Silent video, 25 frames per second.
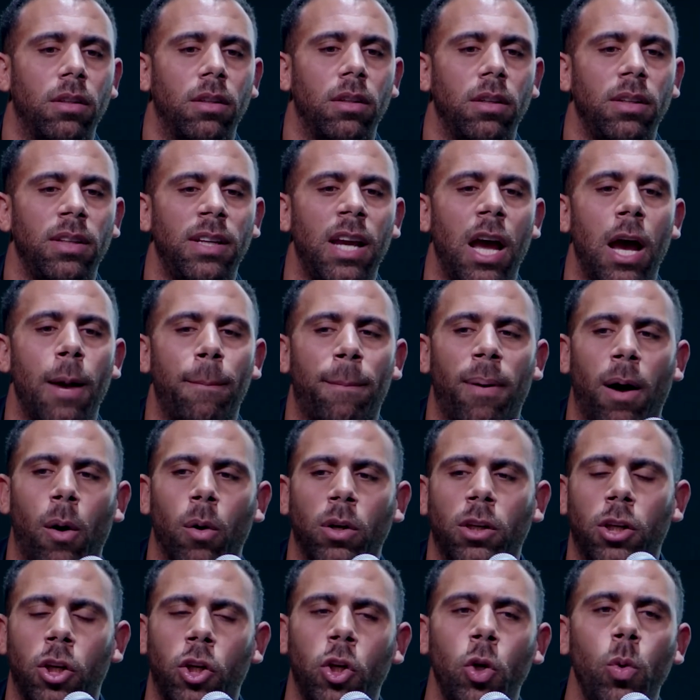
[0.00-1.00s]
Yeah, but
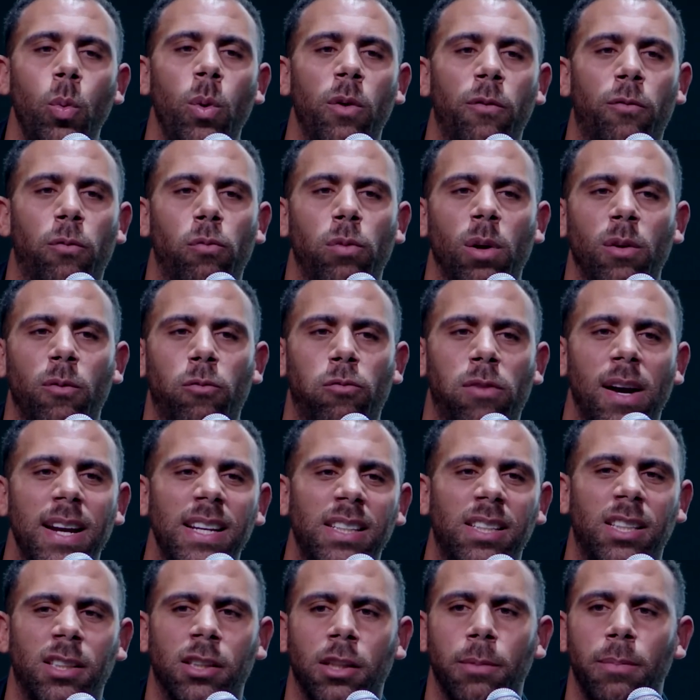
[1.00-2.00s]
to do with
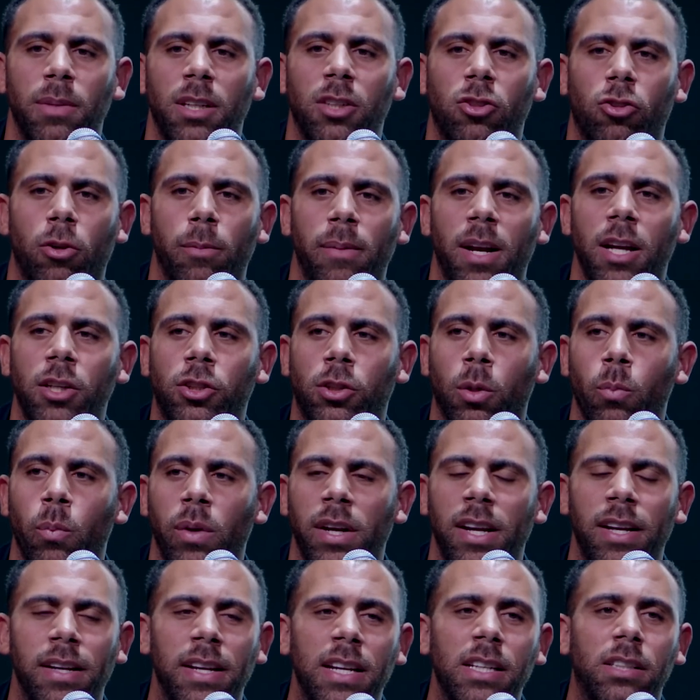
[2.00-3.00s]
racism and discrimination,
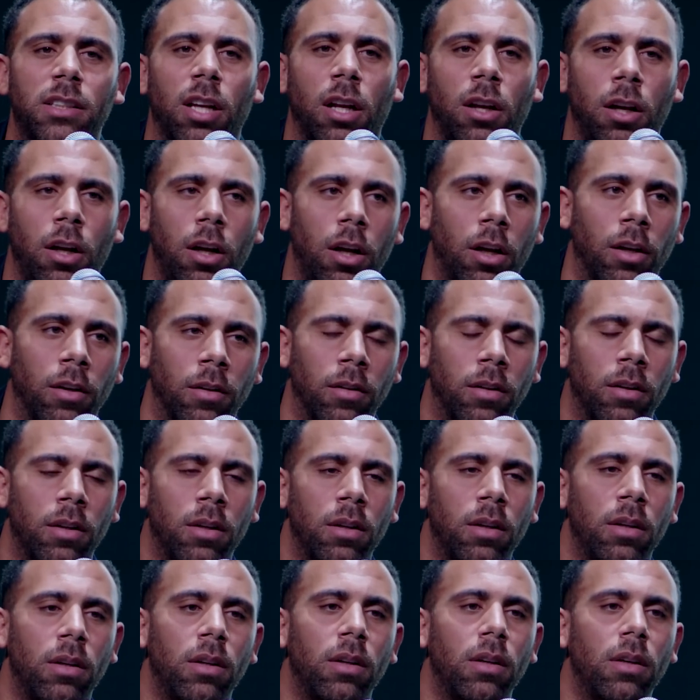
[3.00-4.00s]
it needs to learn.
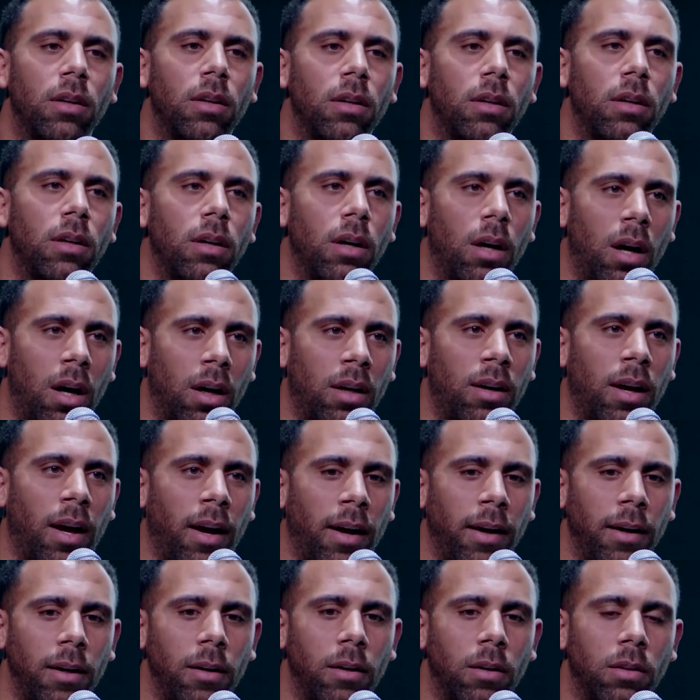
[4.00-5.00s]

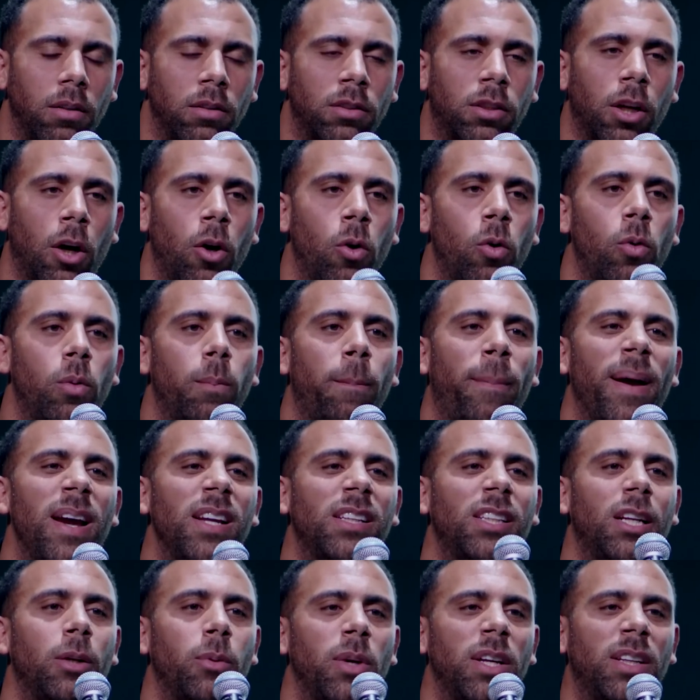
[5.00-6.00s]
Okay, so
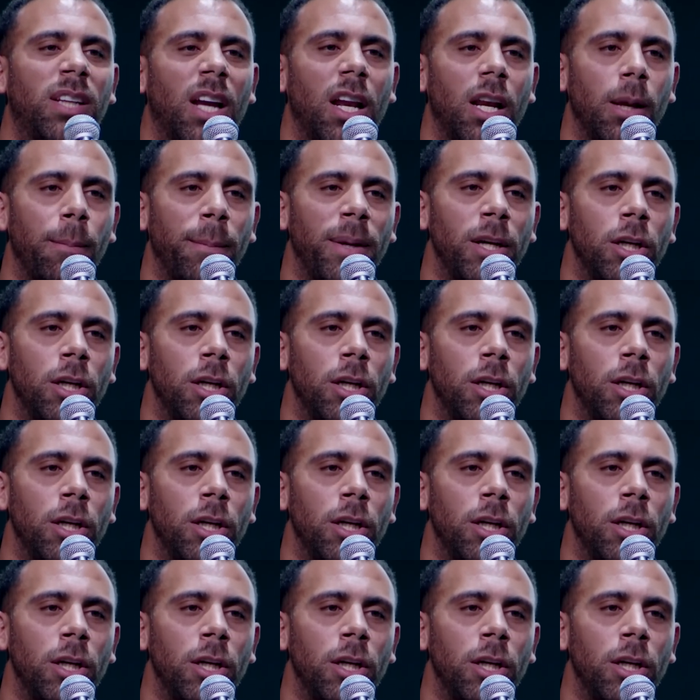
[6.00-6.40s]
basically what you're telling me,